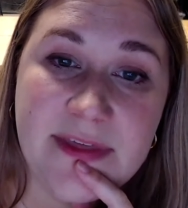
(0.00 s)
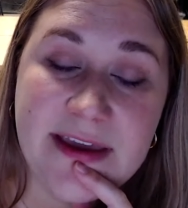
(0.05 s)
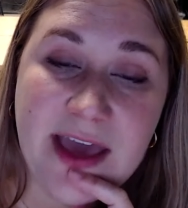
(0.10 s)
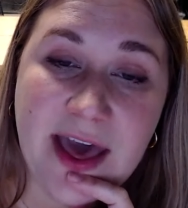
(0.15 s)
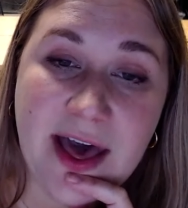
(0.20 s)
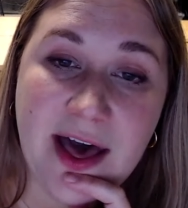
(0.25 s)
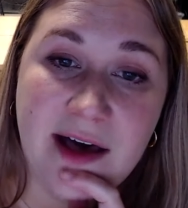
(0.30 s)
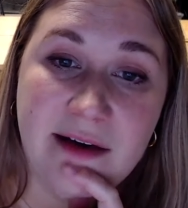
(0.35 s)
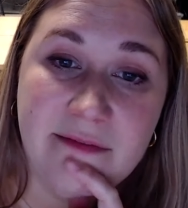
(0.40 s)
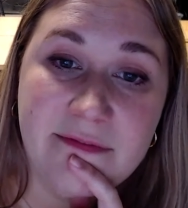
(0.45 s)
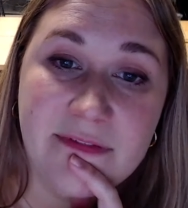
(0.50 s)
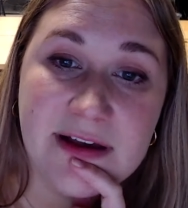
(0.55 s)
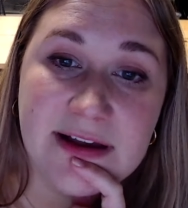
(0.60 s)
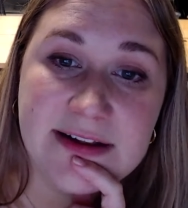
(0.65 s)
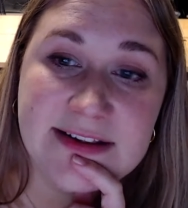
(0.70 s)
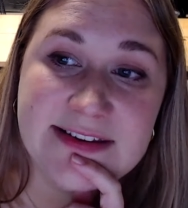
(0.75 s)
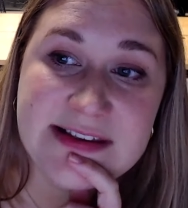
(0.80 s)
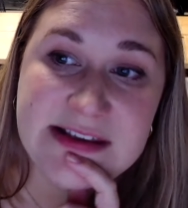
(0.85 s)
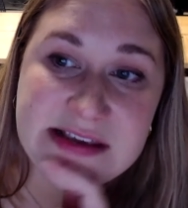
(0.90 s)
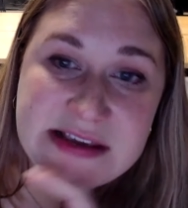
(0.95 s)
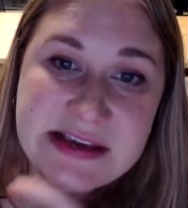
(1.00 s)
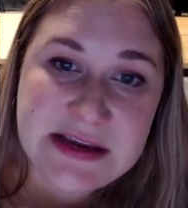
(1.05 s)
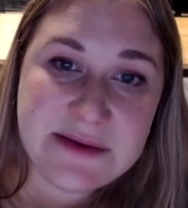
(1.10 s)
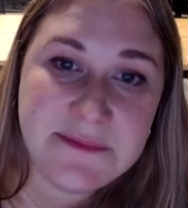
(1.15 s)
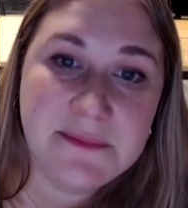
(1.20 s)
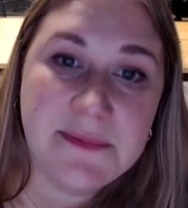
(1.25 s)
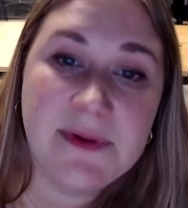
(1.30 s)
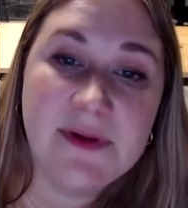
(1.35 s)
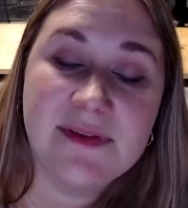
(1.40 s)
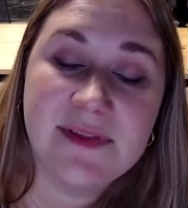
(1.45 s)
They have a
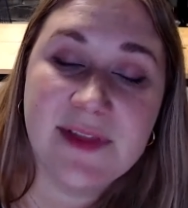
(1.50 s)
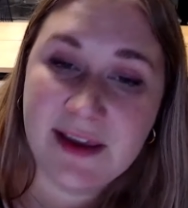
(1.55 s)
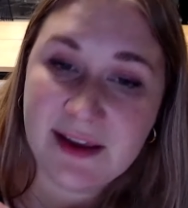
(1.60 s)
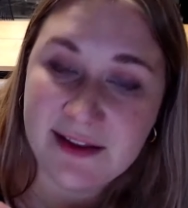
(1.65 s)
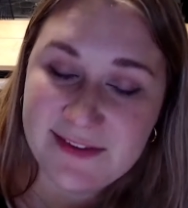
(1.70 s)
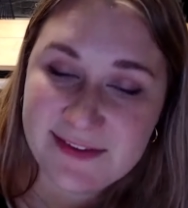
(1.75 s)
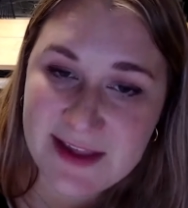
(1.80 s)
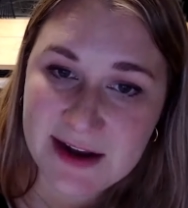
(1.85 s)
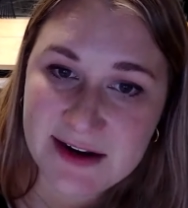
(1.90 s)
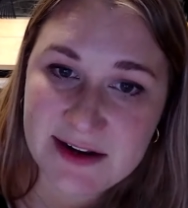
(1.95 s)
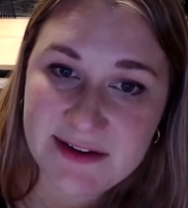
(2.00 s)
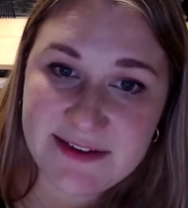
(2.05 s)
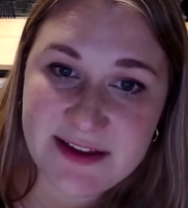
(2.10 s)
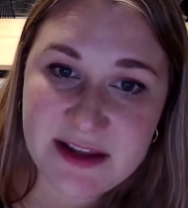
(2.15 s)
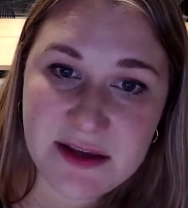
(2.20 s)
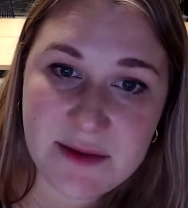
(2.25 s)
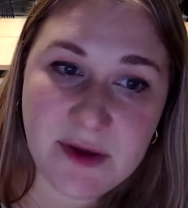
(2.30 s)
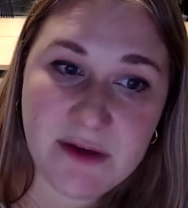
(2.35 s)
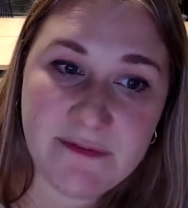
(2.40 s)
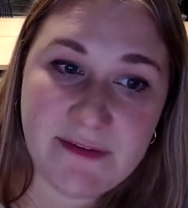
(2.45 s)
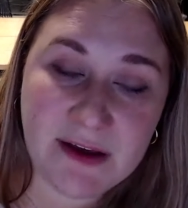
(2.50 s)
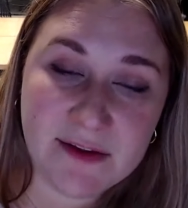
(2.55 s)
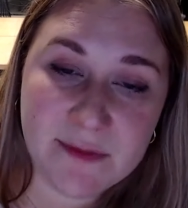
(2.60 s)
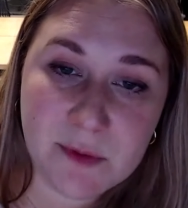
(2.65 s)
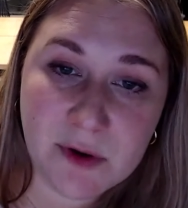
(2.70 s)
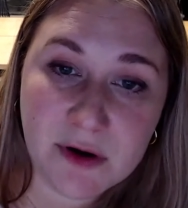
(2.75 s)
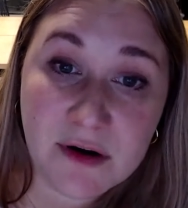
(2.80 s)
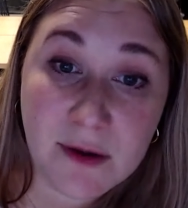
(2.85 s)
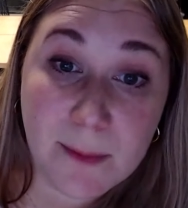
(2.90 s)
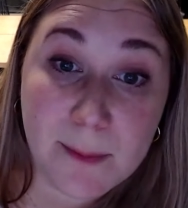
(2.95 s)
team, like I said, a team of
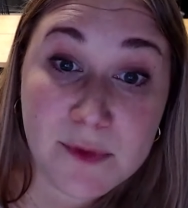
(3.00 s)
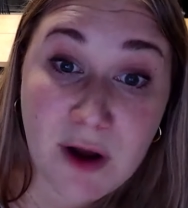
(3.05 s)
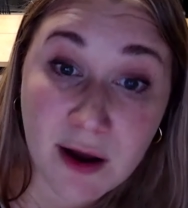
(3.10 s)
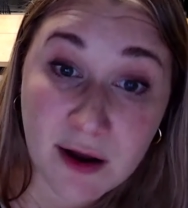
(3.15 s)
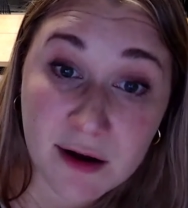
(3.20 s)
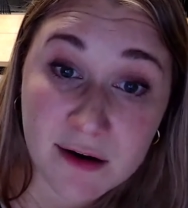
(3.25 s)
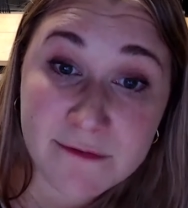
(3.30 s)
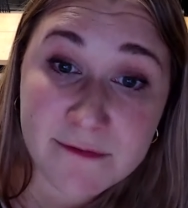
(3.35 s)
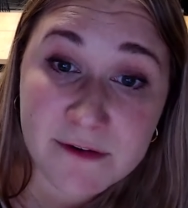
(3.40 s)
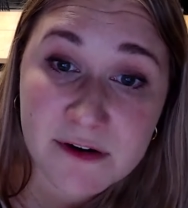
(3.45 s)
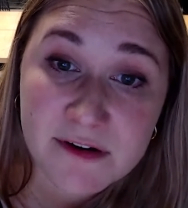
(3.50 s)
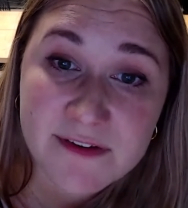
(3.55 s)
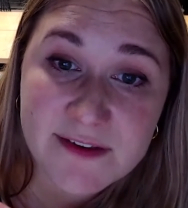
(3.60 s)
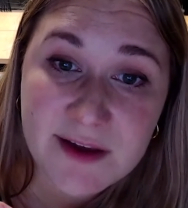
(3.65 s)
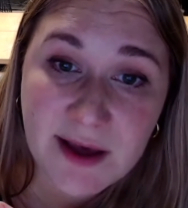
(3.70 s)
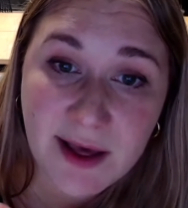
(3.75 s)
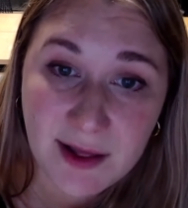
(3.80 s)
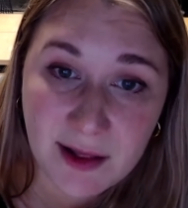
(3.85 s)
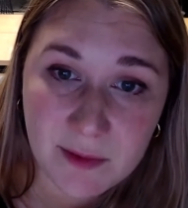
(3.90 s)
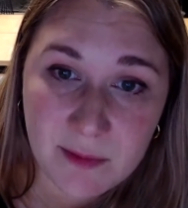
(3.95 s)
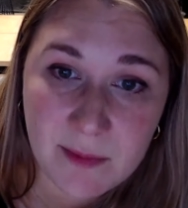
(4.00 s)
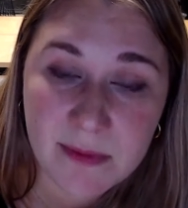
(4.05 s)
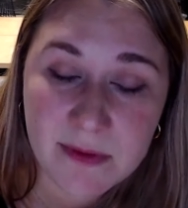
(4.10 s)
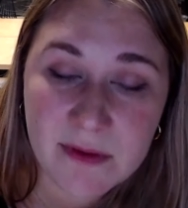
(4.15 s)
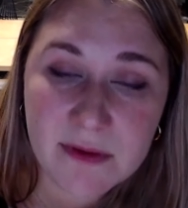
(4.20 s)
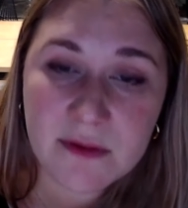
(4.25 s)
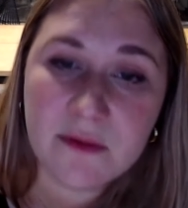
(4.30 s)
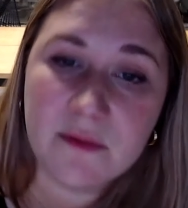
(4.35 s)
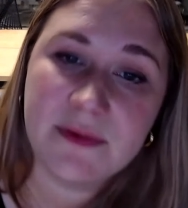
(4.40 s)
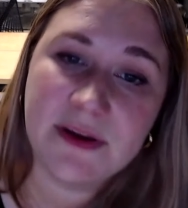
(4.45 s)
expert cryptographers to
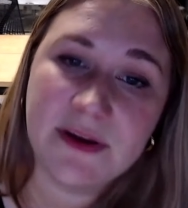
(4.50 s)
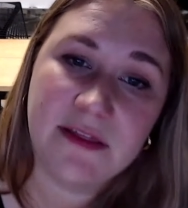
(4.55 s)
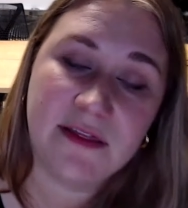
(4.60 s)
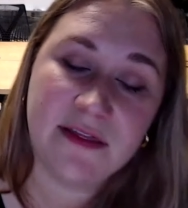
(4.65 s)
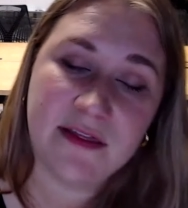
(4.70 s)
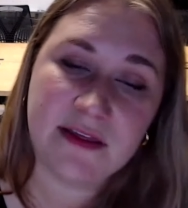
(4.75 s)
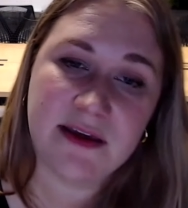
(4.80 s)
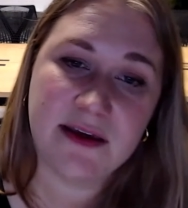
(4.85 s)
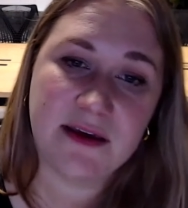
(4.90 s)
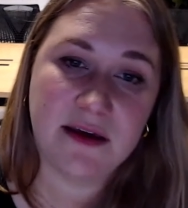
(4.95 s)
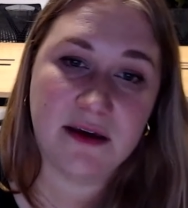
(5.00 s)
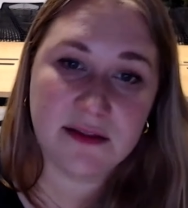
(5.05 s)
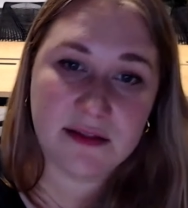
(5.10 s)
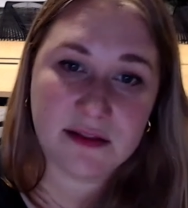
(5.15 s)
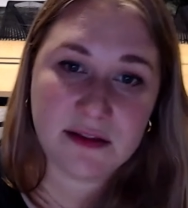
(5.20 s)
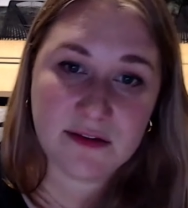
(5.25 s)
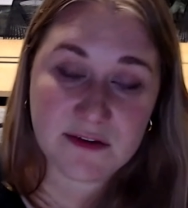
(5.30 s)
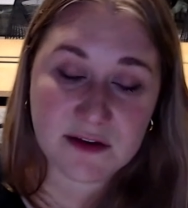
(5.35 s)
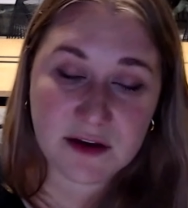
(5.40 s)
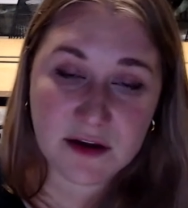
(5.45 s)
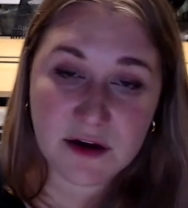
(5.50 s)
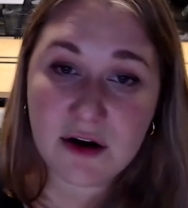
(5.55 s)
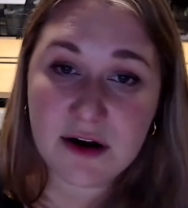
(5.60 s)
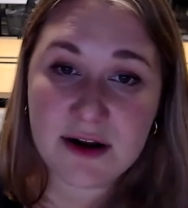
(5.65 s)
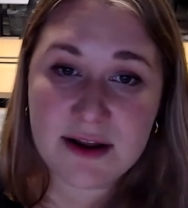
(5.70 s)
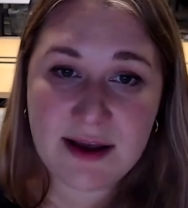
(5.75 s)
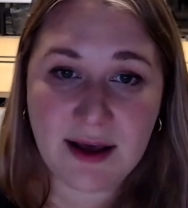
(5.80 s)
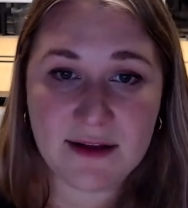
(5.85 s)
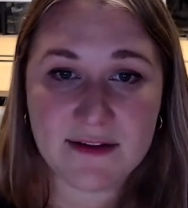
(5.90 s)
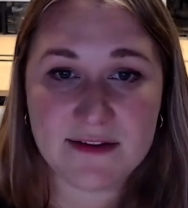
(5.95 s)
help with the
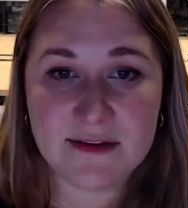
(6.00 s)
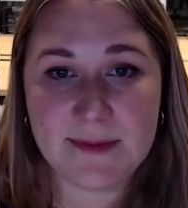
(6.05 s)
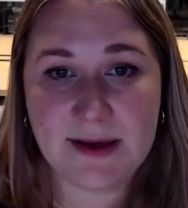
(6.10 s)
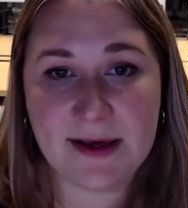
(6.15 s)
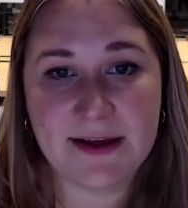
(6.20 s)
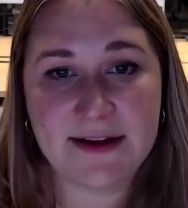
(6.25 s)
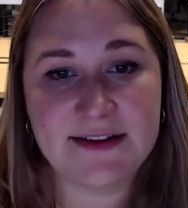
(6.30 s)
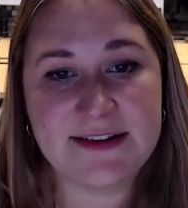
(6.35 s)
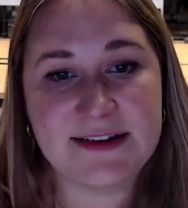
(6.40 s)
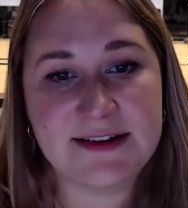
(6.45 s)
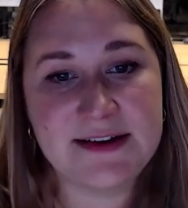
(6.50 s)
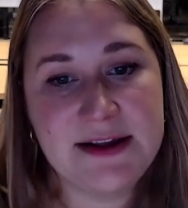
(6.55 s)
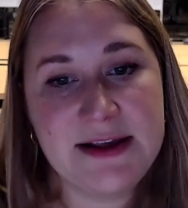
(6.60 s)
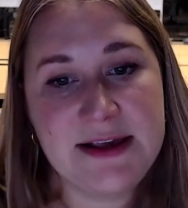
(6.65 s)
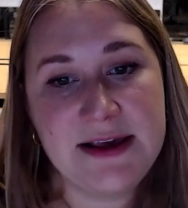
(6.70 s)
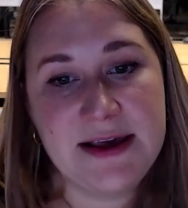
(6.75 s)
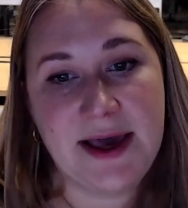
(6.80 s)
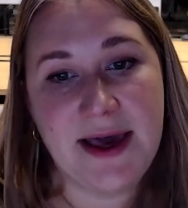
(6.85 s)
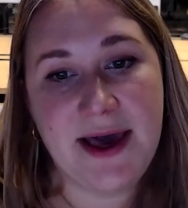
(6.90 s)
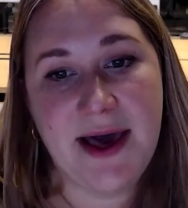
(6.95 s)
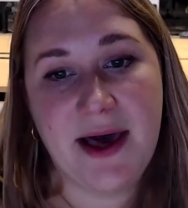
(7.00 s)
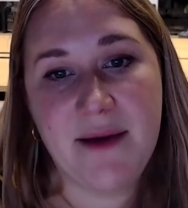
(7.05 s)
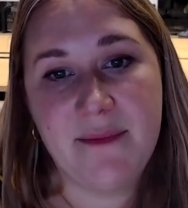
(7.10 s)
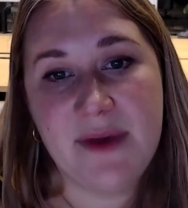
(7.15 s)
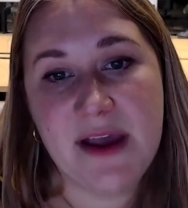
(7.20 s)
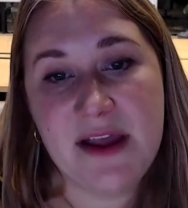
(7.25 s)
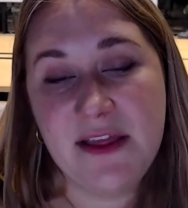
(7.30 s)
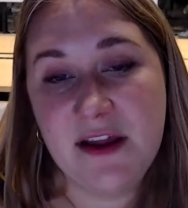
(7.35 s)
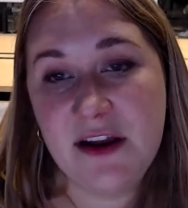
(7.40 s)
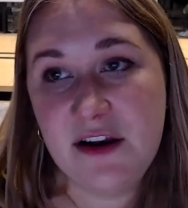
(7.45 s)
security aspect,
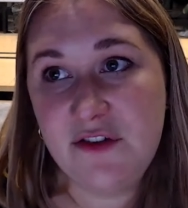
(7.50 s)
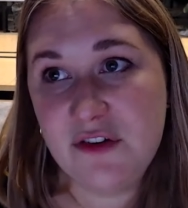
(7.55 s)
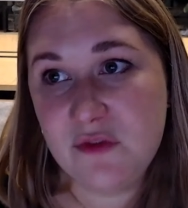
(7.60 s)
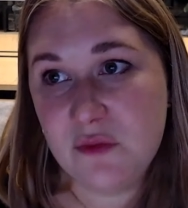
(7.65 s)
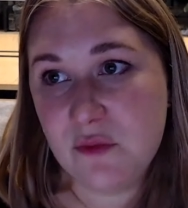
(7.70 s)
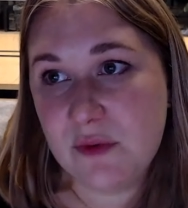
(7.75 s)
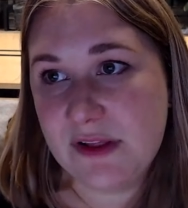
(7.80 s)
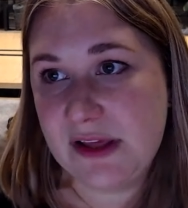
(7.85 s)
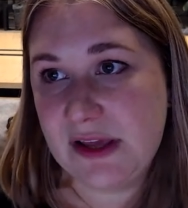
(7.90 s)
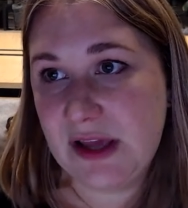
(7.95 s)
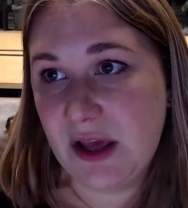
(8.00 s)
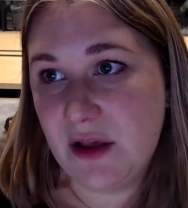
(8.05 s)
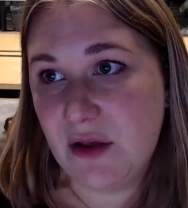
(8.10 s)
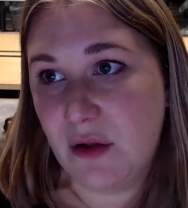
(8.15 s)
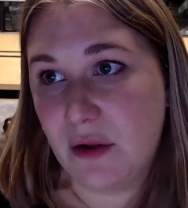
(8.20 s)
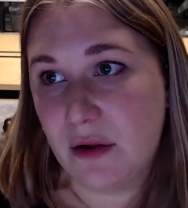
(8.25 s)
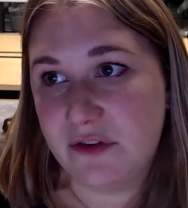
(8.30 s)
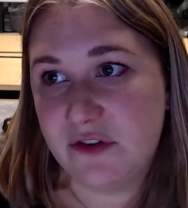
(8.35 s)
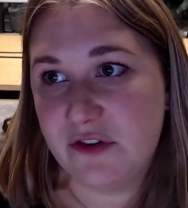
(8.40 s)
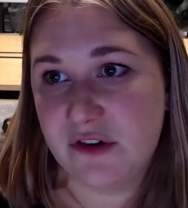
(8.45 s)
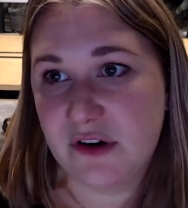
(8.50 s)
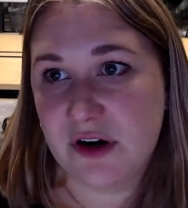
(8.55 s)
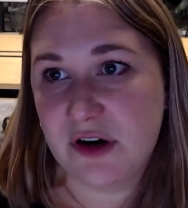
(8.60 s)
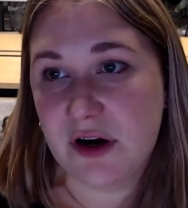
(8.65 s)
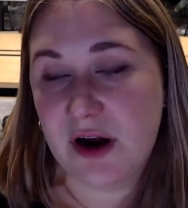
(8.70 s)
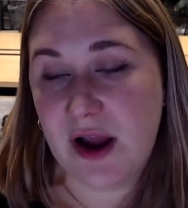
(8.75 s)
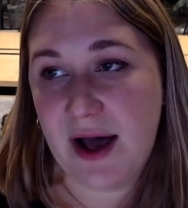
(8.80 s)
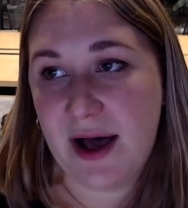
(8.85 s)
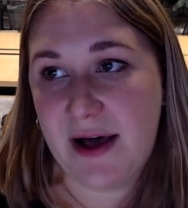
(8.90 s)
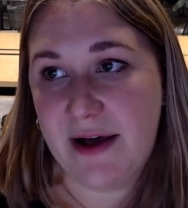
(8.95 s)
and then just really a
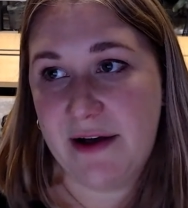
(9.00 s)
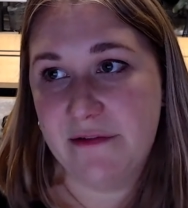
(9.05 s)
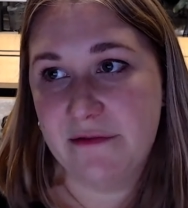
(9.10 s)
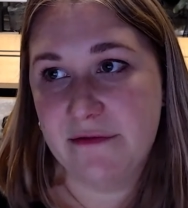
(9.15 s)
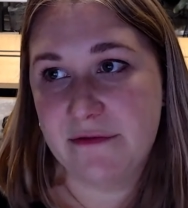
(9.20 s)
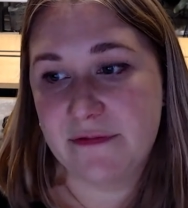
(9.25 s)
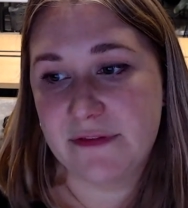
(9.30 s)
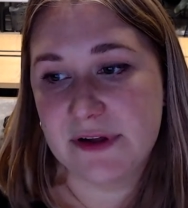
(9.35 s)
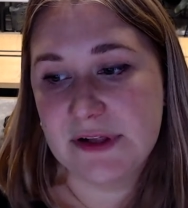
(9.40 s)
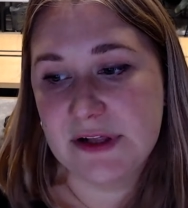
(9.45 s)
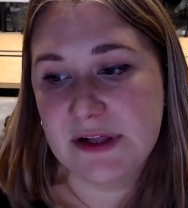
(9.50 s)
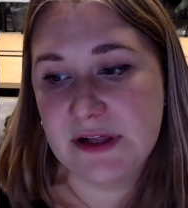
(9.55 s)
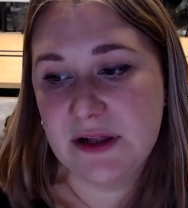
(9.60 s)
culture of